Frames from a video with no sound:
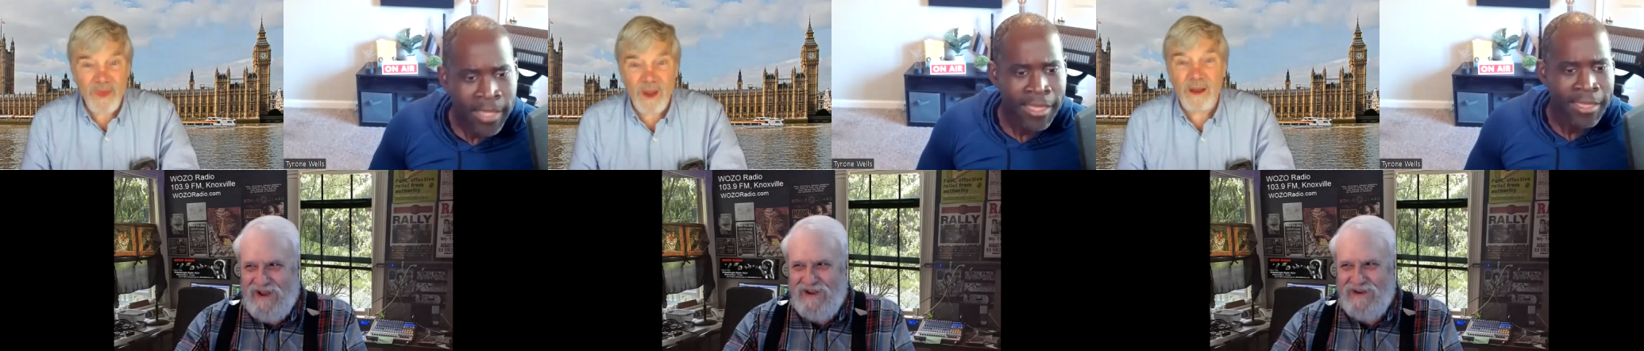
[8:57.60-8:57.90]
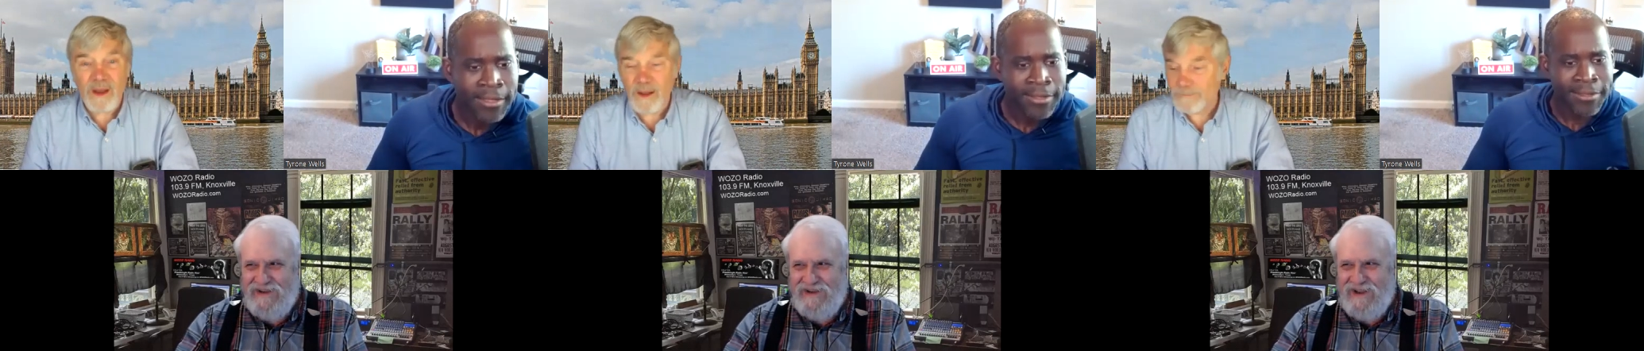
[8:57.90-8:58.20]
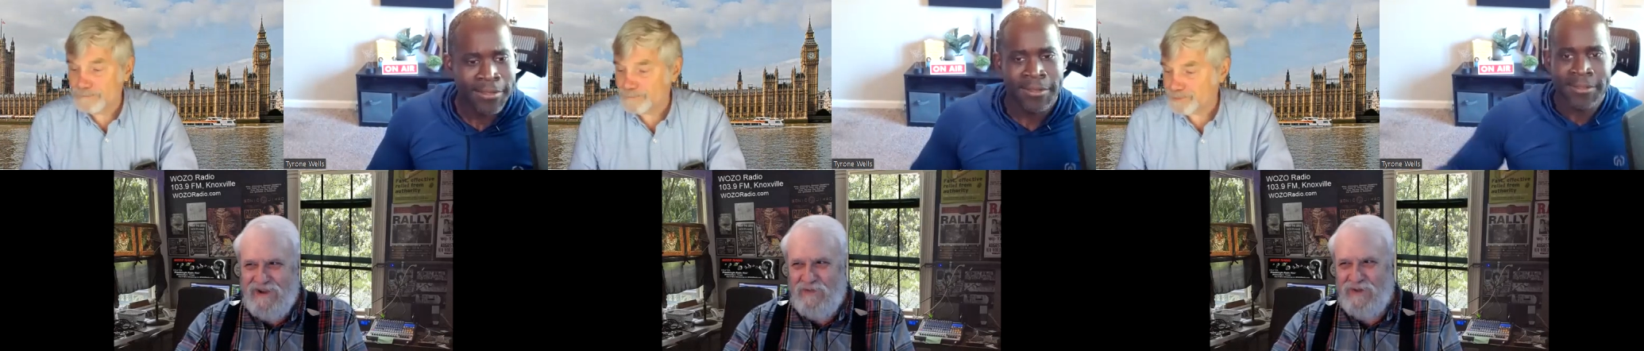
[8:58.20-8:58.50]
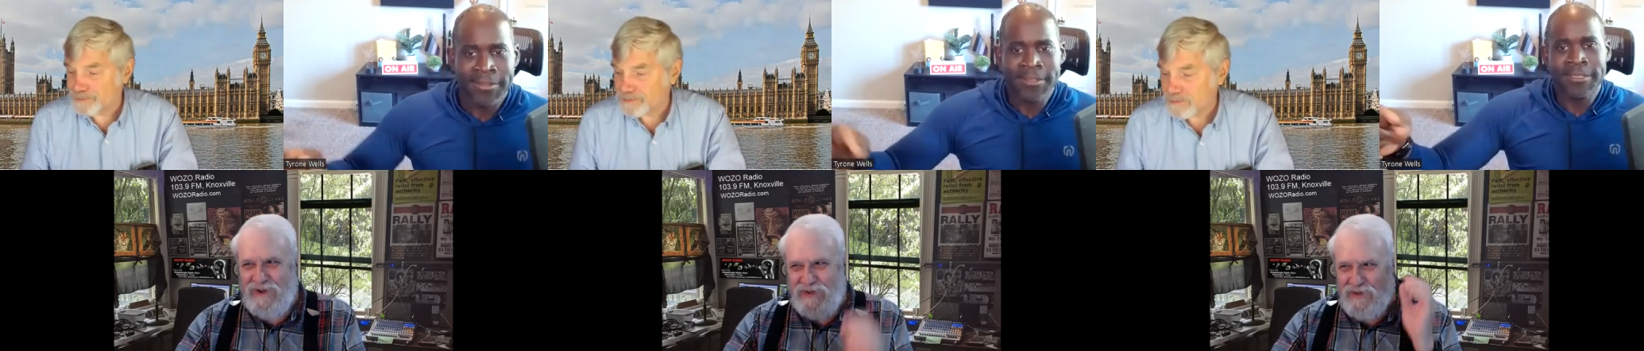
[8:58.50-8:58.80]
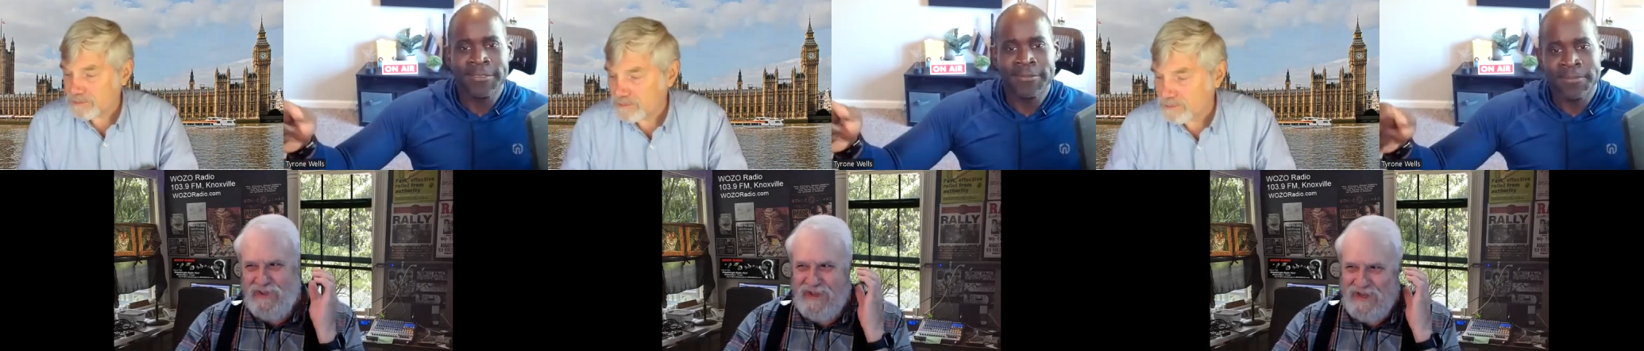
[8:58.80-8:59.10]
Speaker 1: I did not want to do
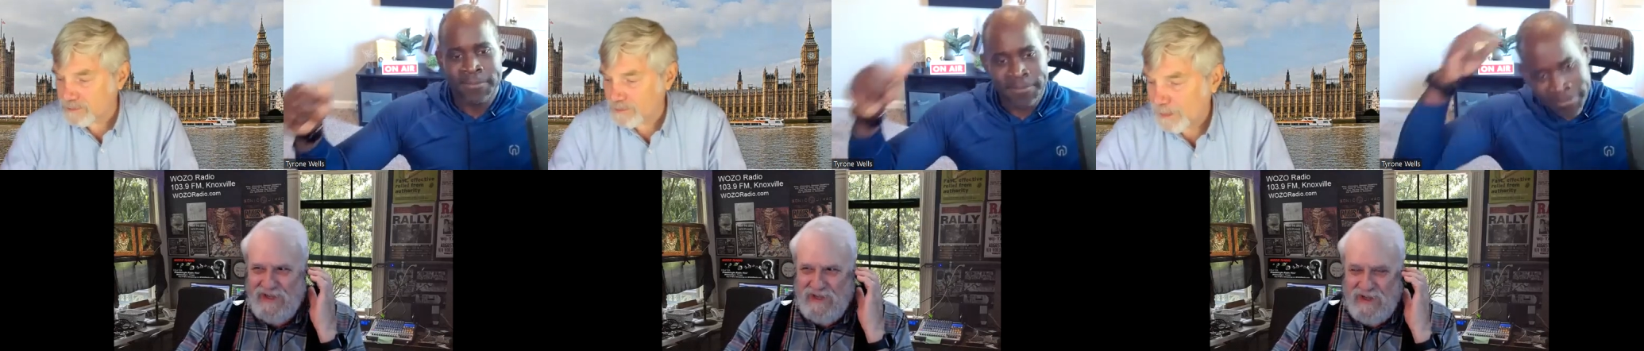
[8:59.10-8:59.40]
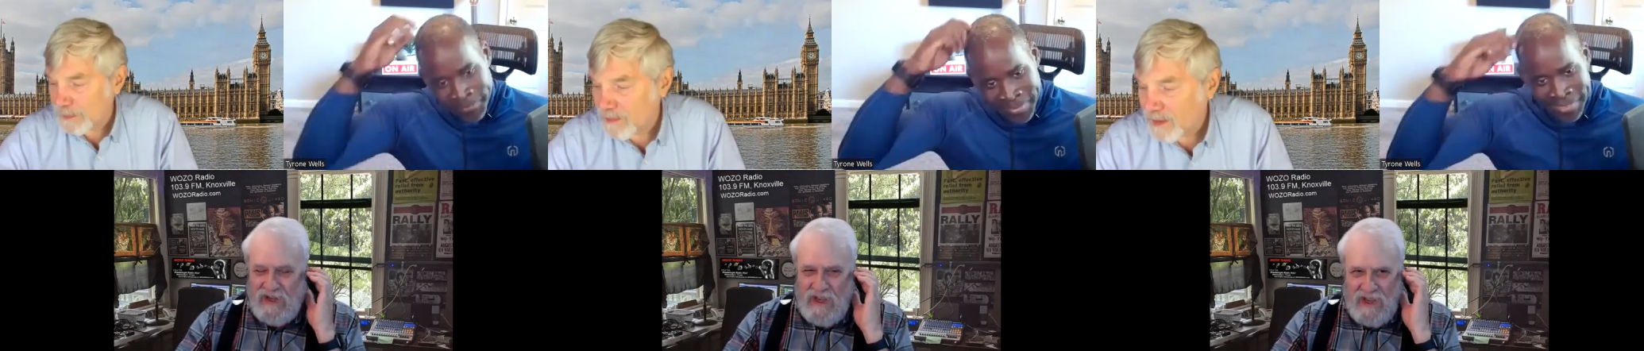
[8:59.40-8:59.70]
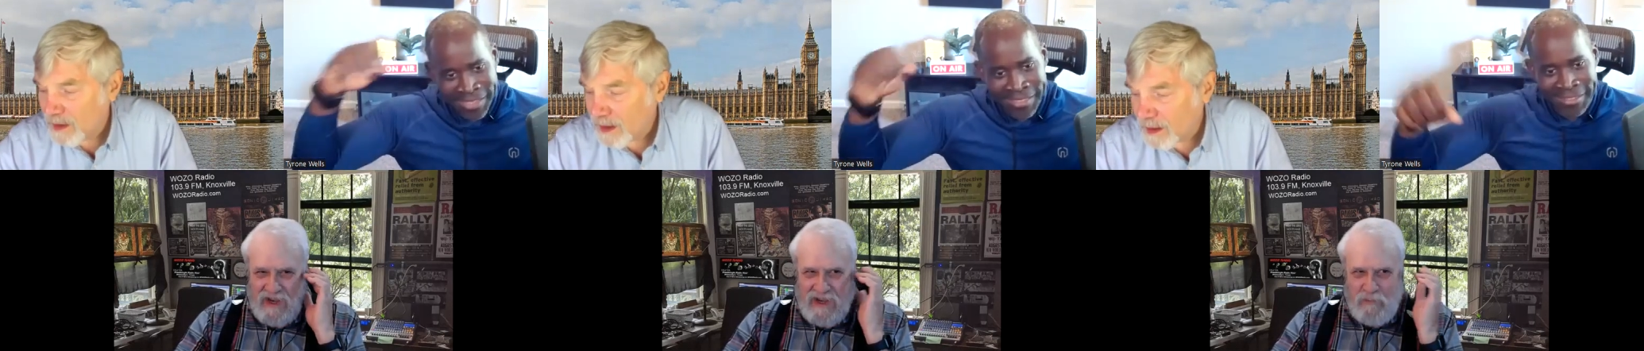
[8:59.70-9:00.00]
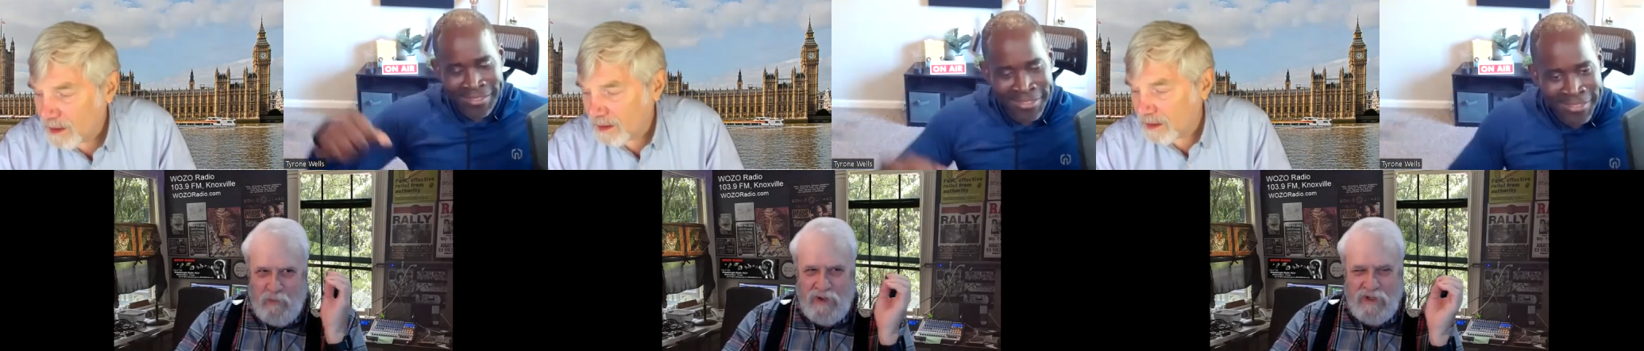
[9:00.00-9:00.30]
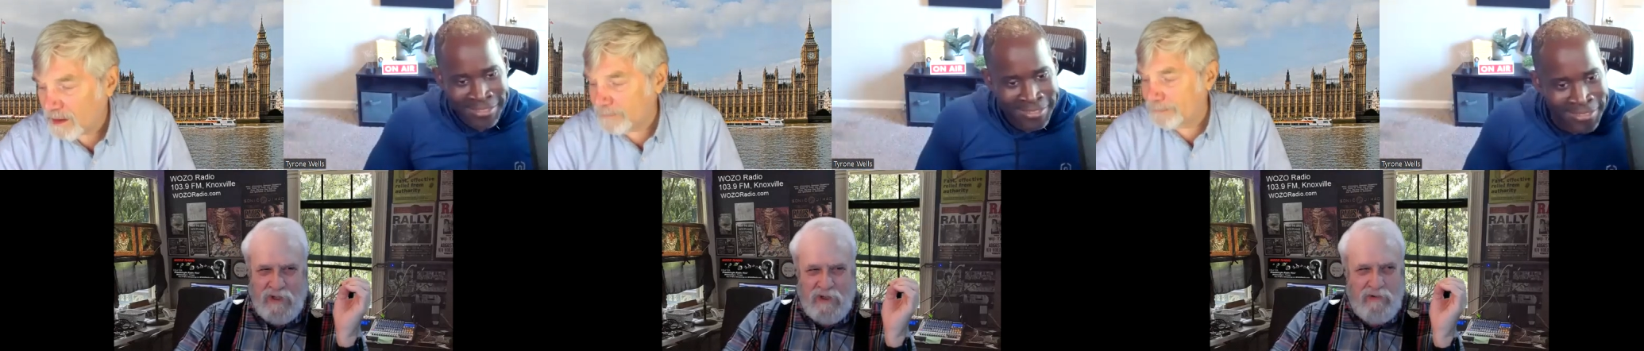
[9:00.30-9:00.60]
that again. I kept wanting to
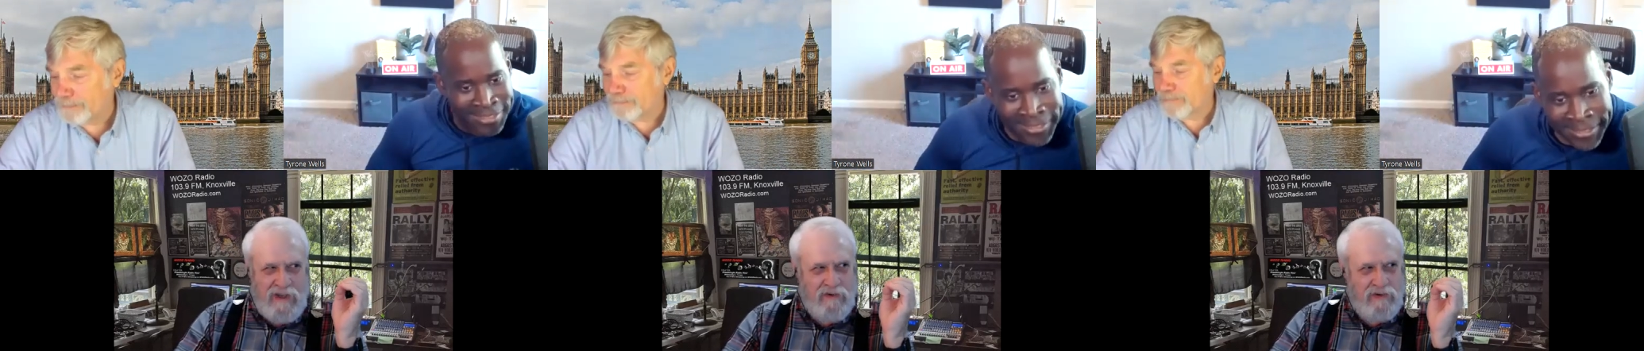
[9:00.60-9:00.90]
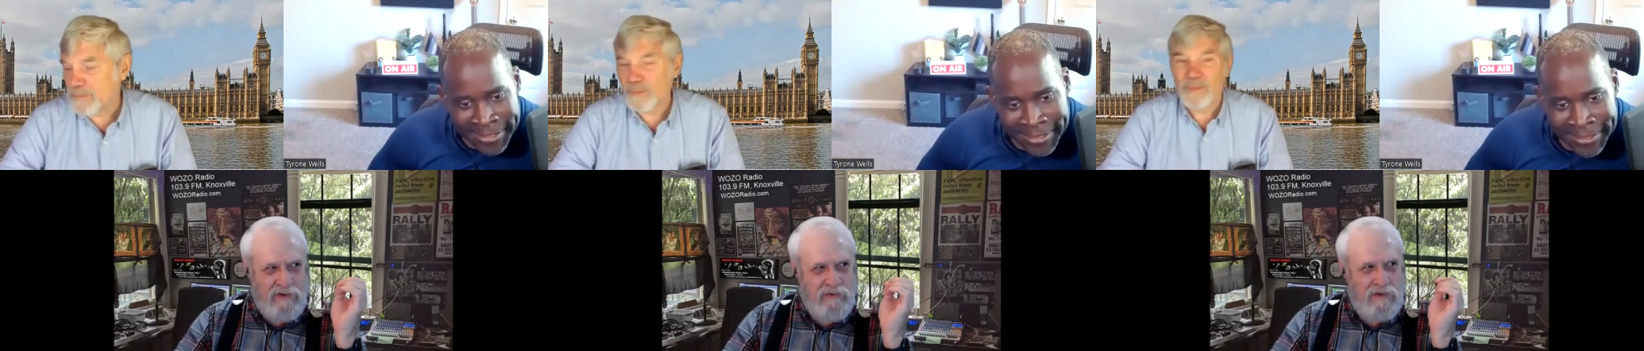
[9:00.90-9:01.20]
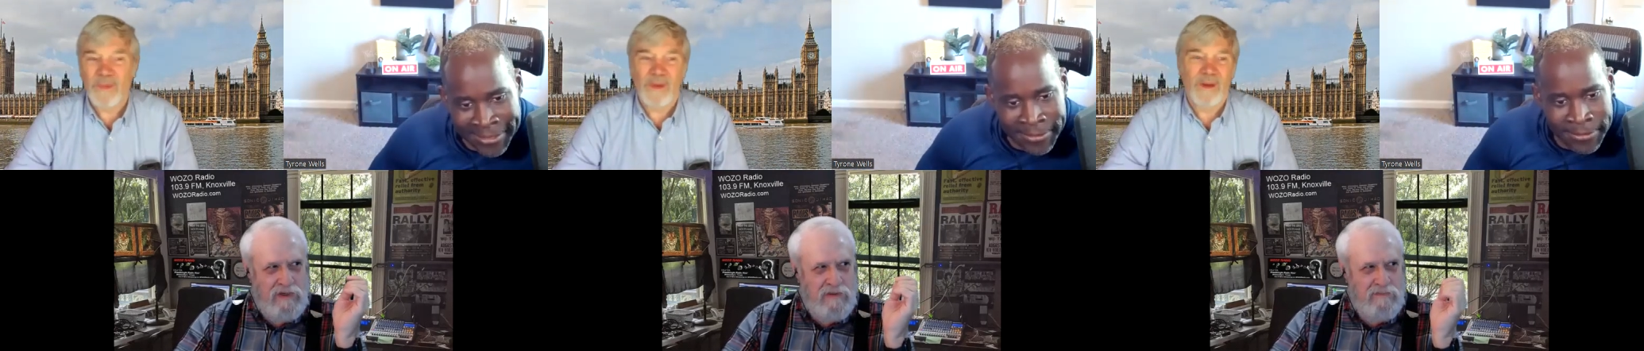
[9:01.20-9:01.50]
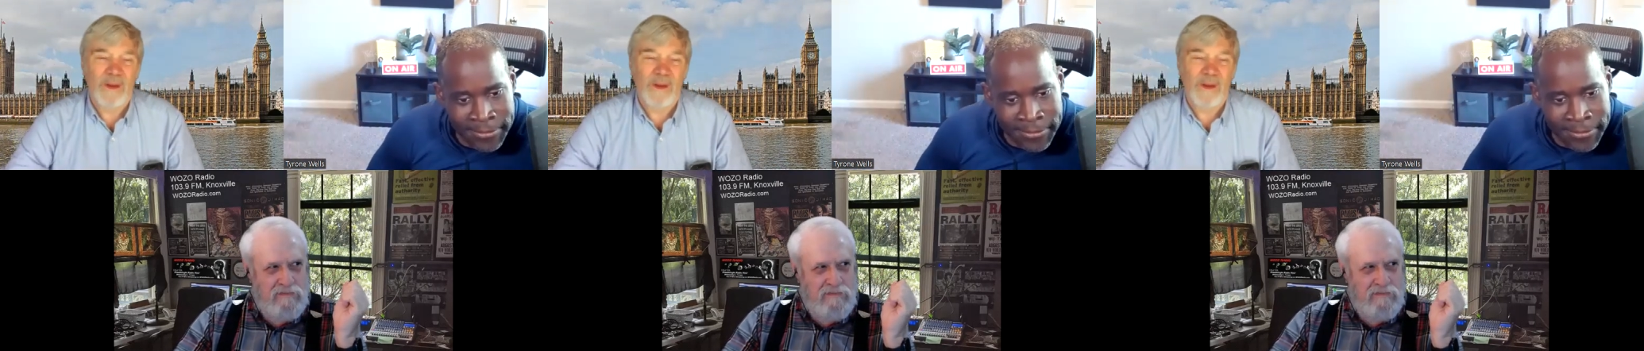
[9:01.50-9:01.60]
go down to uh,